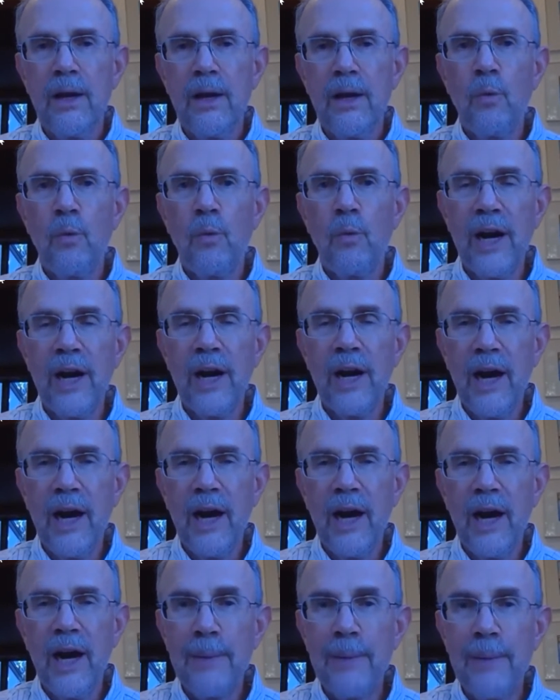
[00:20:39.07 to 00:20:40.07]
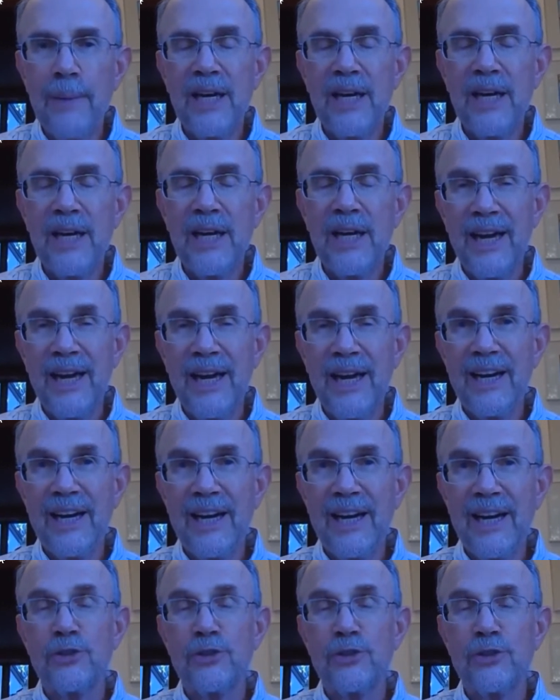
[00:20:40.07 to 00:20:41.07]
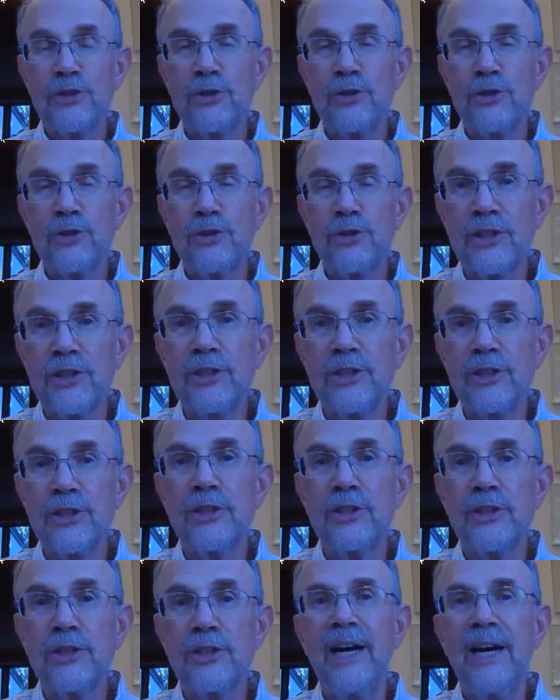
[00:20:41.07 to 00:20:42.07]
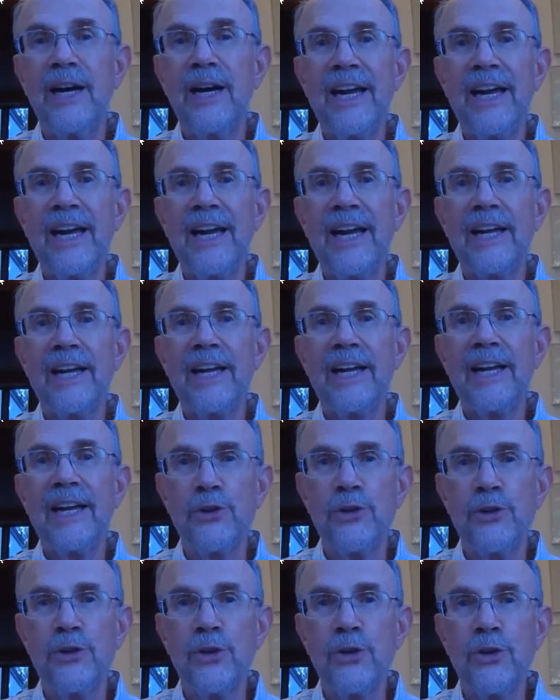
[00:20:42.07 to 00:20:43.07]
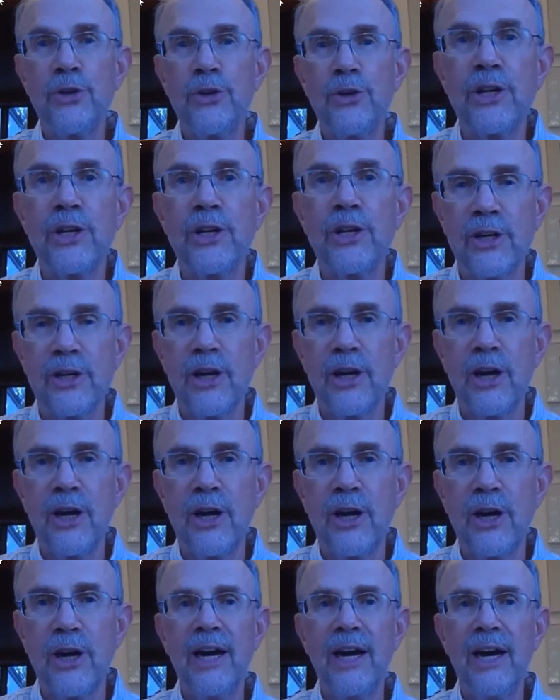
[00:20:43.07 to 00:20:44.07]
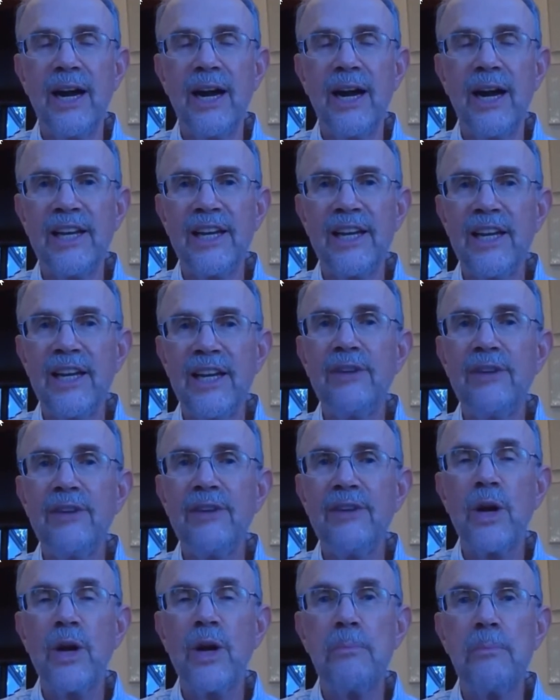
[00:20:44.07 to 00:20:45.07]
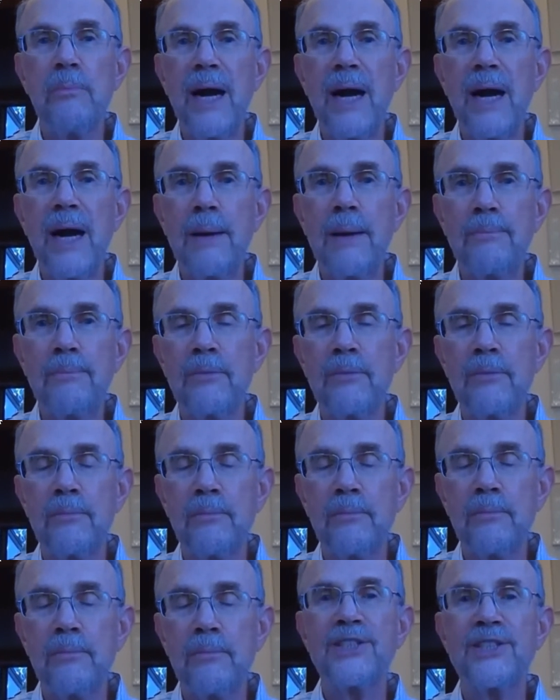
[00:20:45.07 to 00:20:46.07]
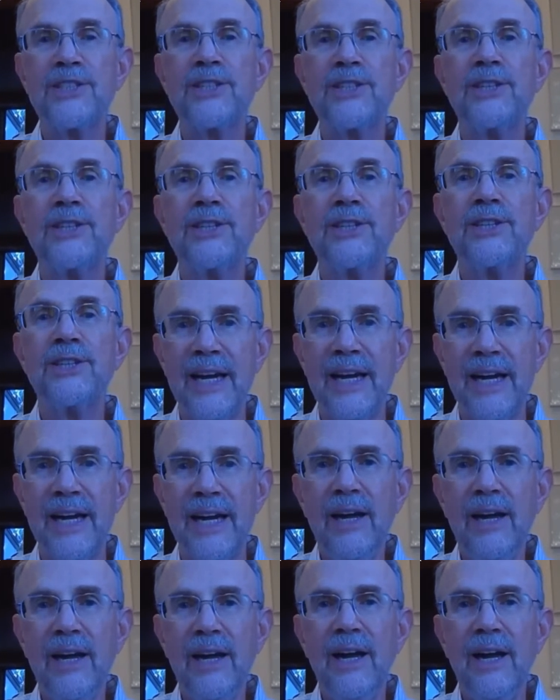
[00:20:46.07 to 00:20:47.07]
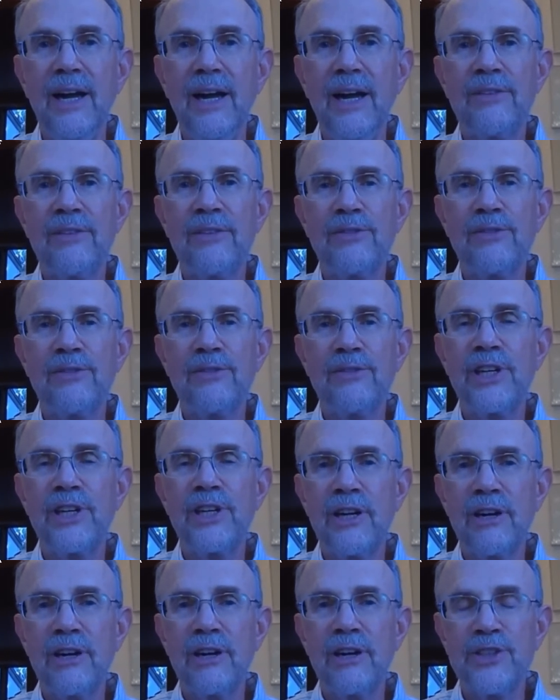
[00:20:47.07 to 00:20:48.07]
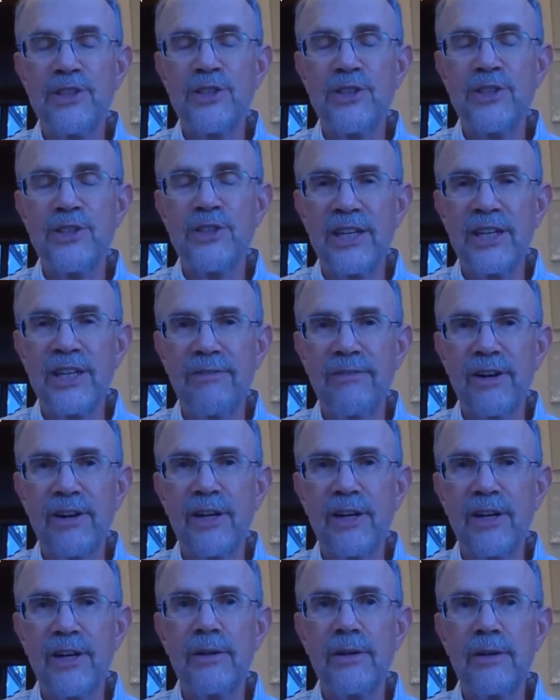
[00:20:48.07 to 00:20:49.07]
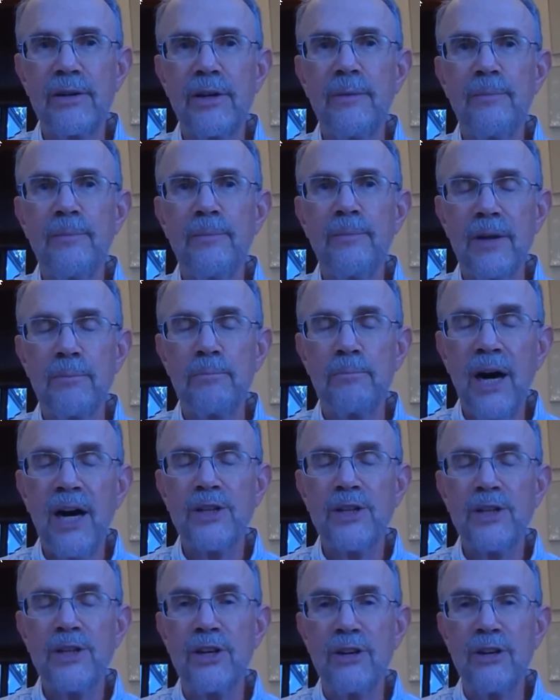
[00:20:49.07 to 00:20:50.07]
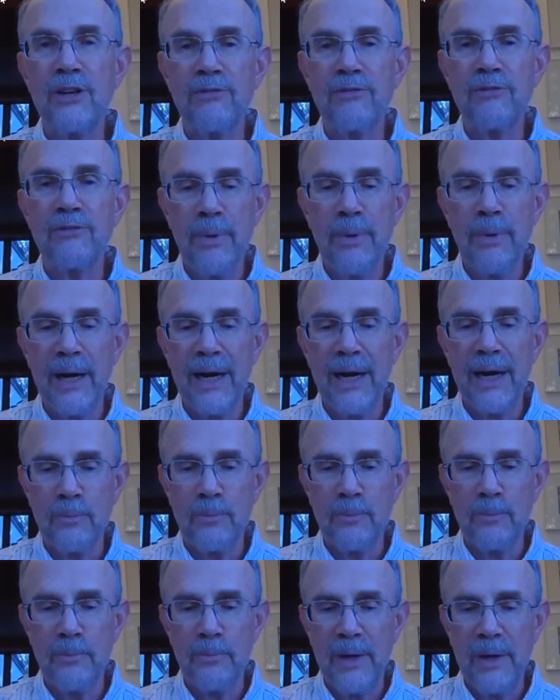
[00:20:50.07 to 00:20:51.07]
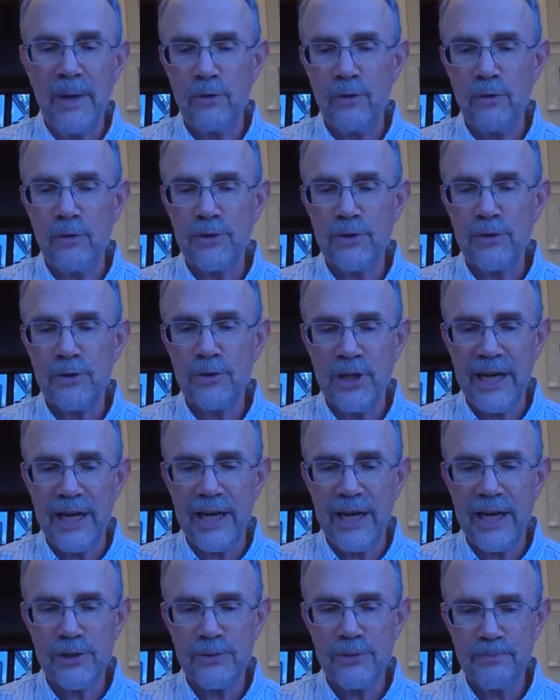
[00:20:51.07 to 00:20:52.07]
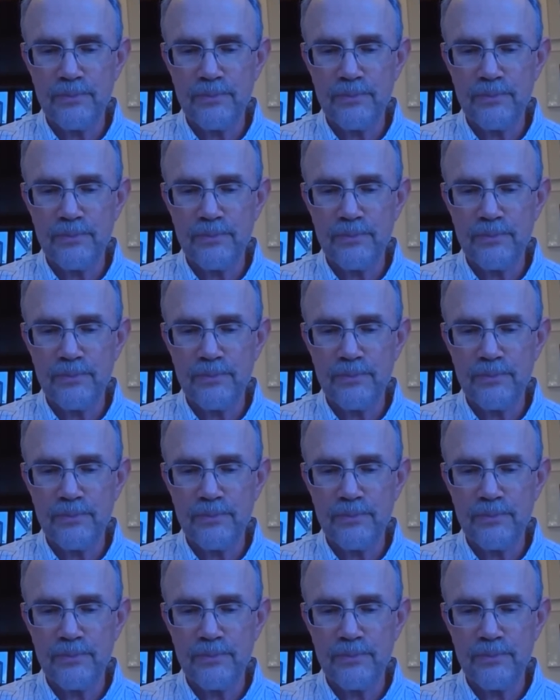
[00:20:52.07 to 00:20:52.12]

When I began adding this nutrition to my diet 22 years ago, and I had, even with my plant-based diet, I have seen a very significant positive impact on my health status.